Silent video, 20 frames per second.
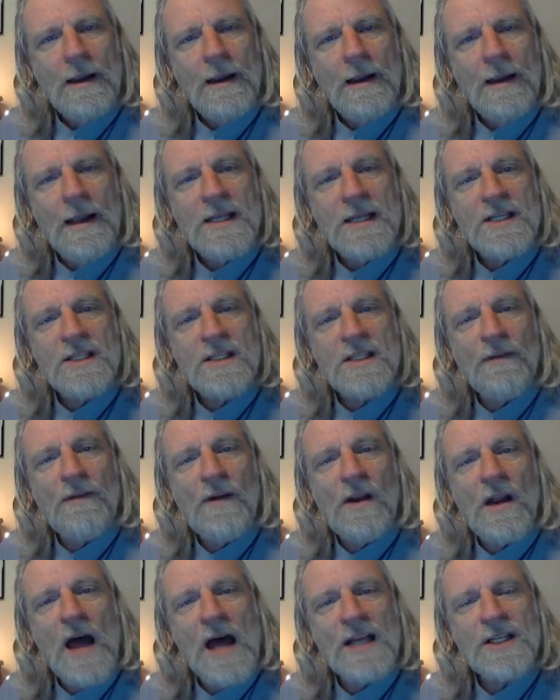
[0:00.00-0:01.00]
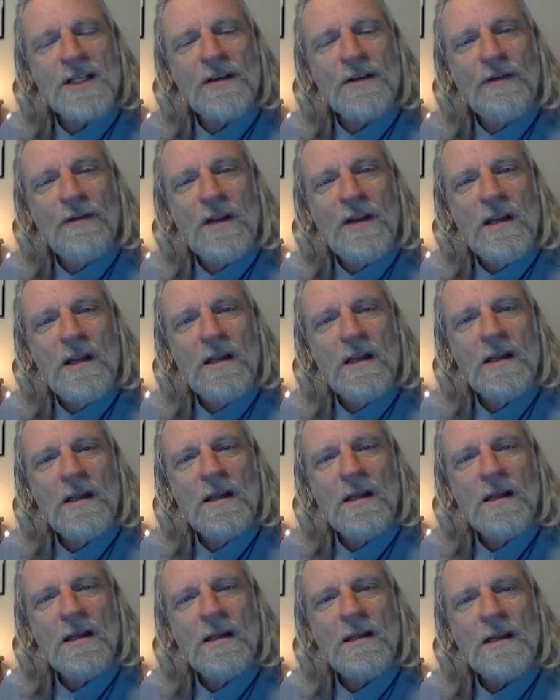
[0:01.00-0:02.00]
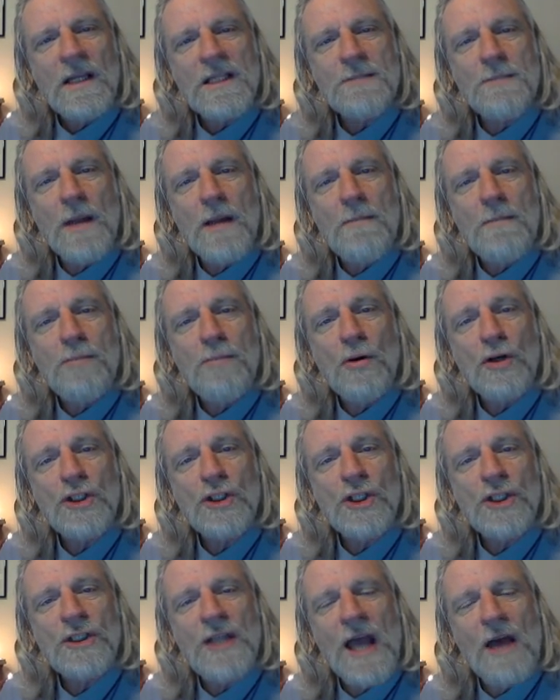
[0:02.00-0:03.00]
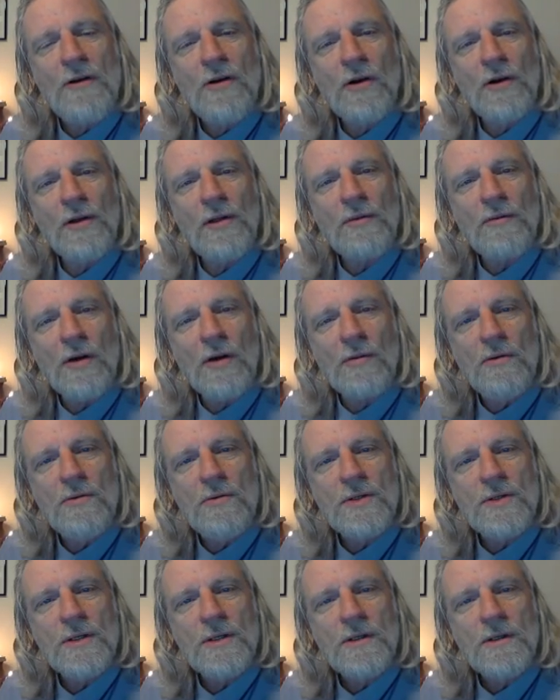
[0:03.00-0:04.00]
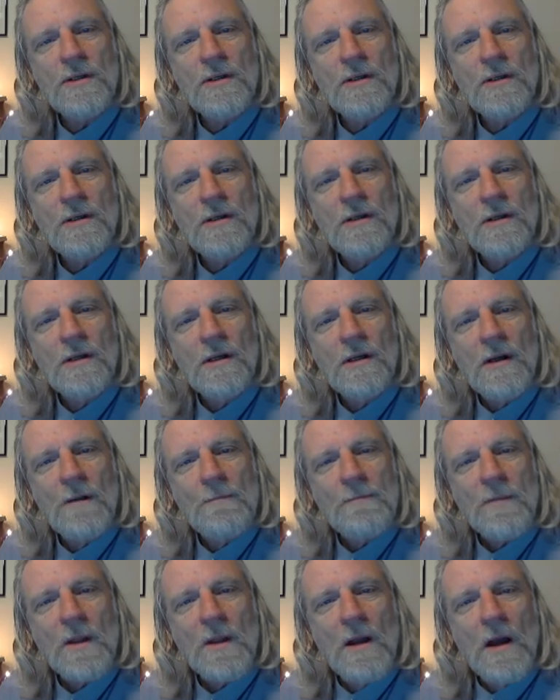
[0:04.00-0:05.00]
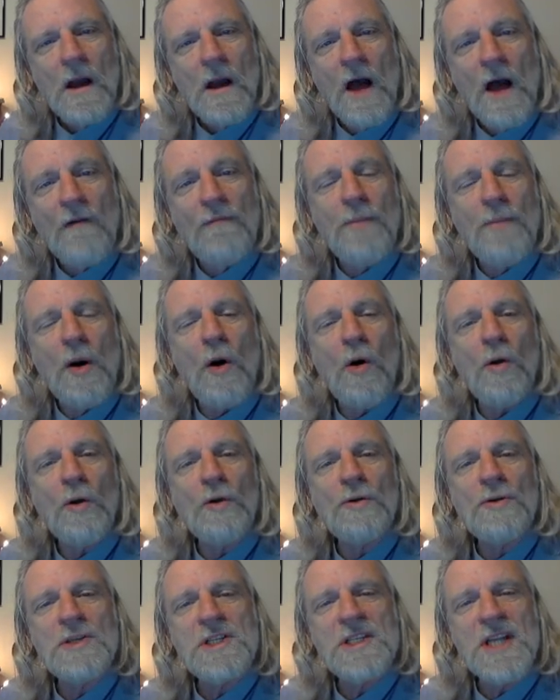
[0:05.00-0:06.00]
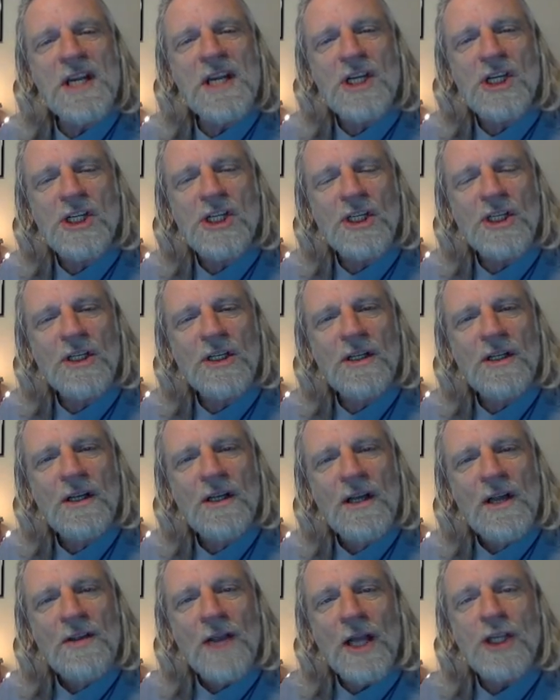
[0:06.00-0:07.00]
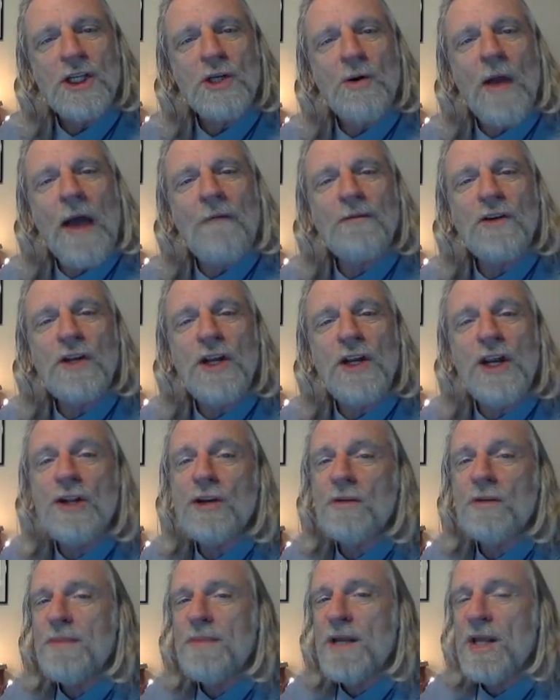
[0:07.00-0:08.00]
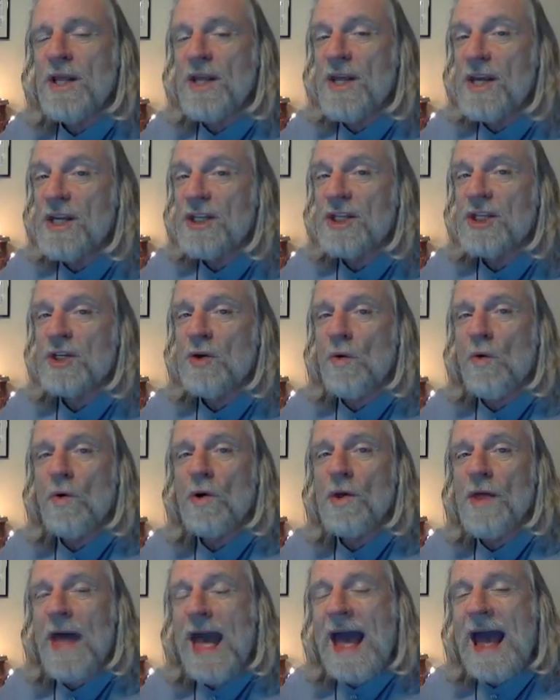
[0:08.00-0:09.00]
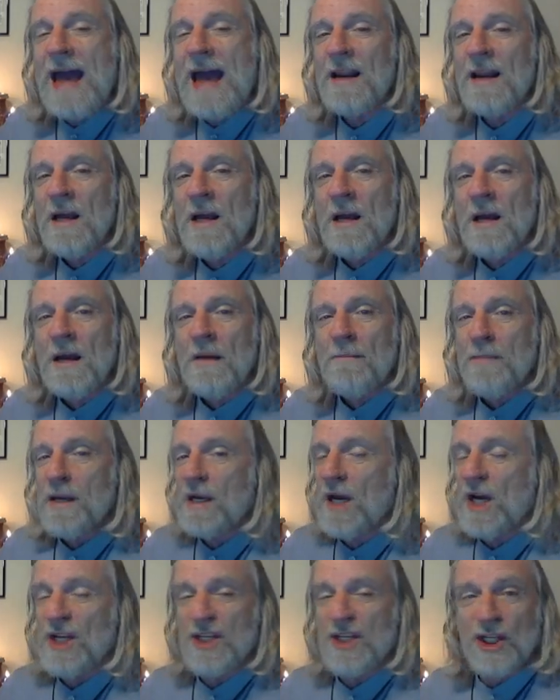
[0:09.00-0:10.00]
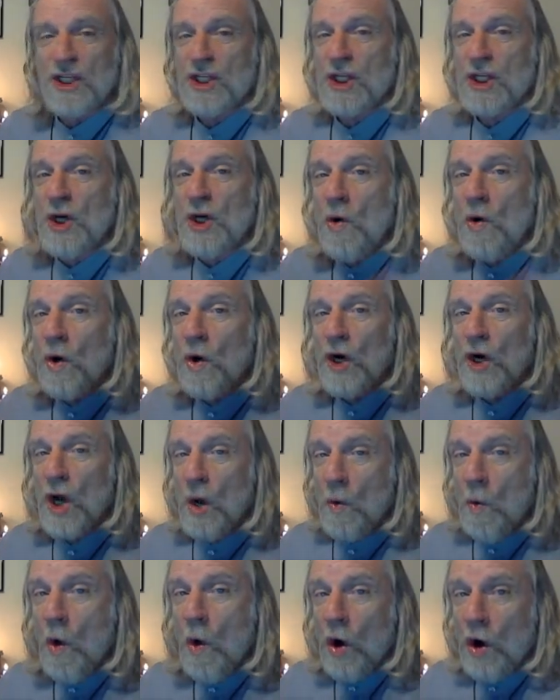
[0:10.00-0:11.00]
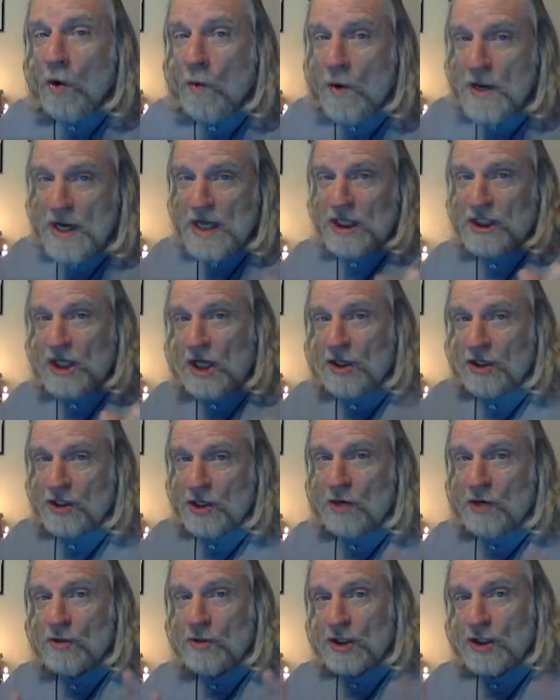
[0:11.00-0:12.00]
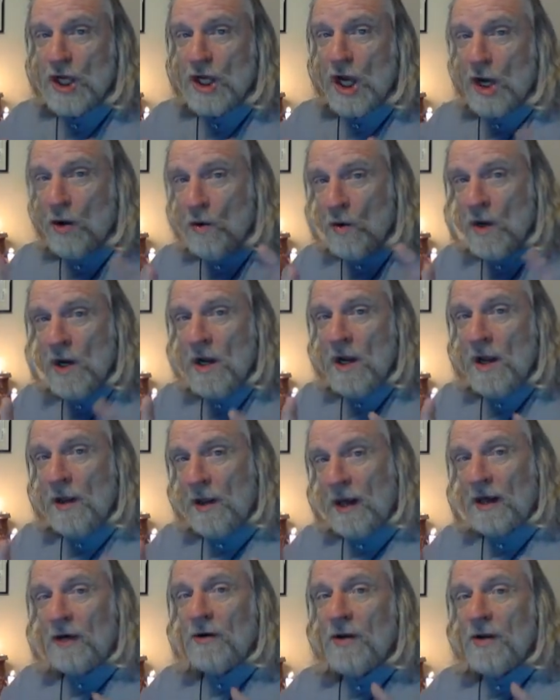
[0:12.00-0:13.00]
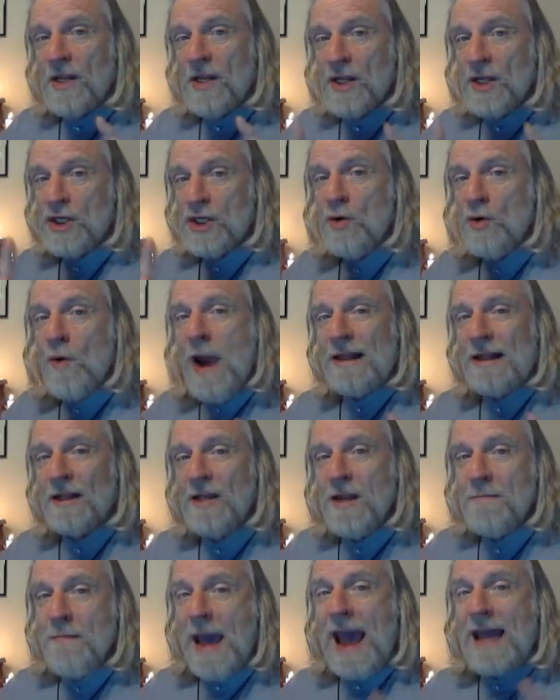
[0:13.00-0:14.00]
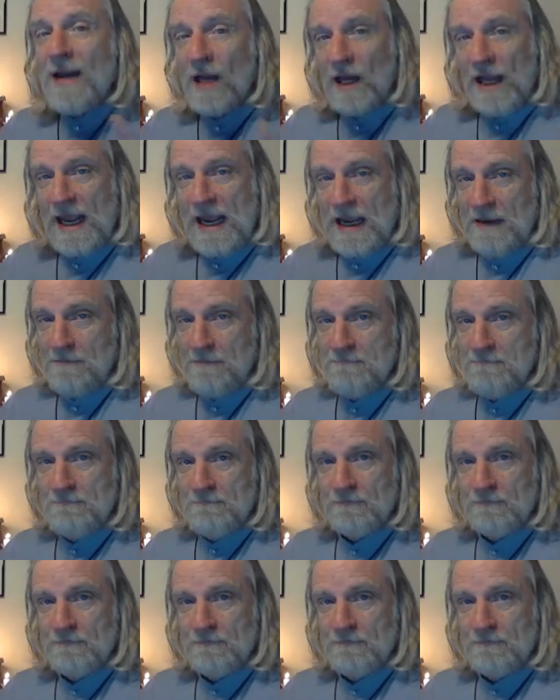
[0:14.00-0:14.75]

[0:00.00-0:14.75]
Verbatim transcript: It's the philosophy that's been pushed down our throat of polarization, that you have to either be this or that, because the two are at war with each other, don't you know? They're in the duality battle game,